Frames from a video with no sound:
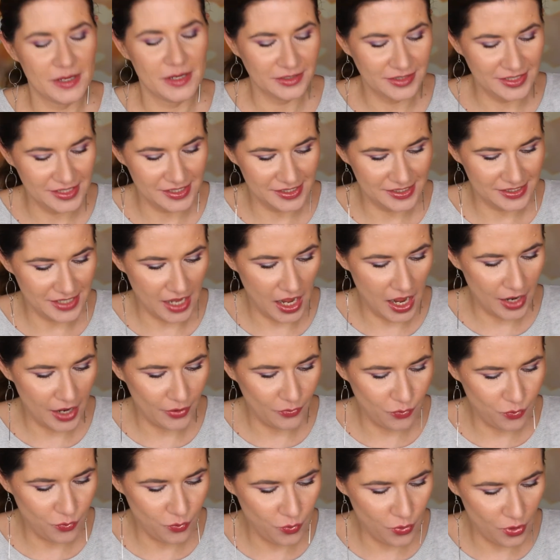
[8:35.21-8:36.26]
This.
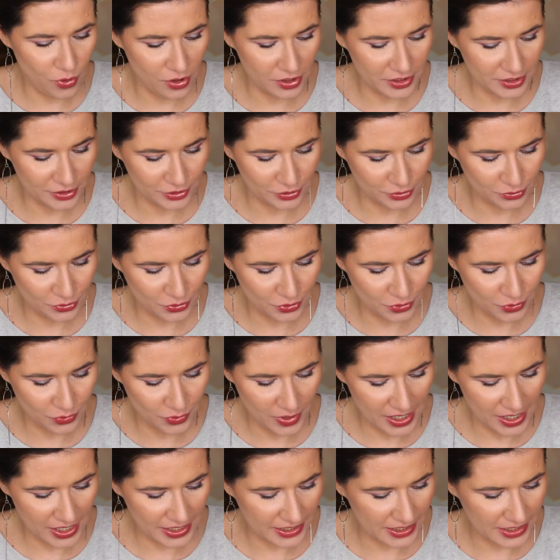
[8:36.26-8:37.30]
I wanted to
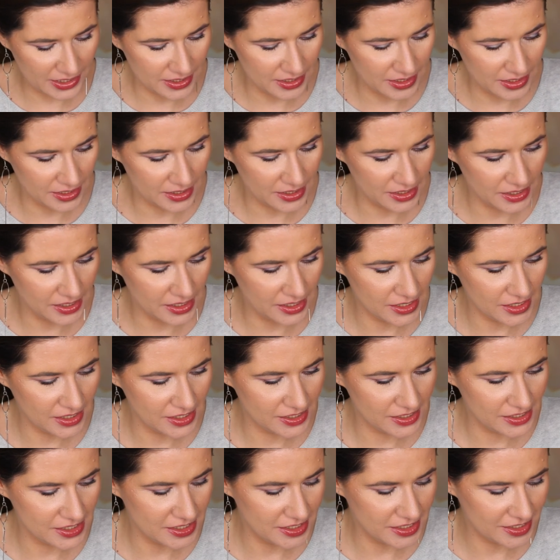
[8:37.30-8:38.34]
try
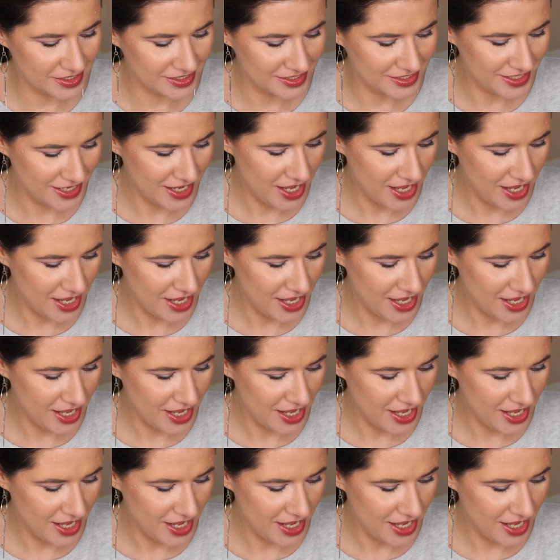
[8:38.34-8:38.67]
this.